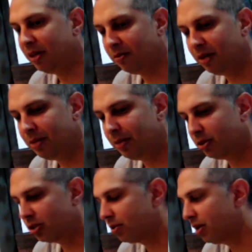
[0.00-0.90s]
the way
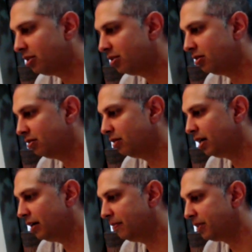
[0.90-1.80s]
people are trying
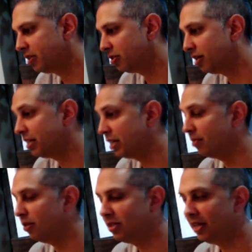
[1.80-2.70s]
to
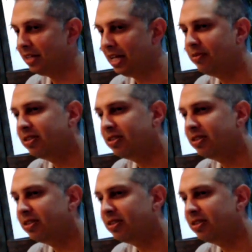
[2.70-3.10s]
get the most out of the game,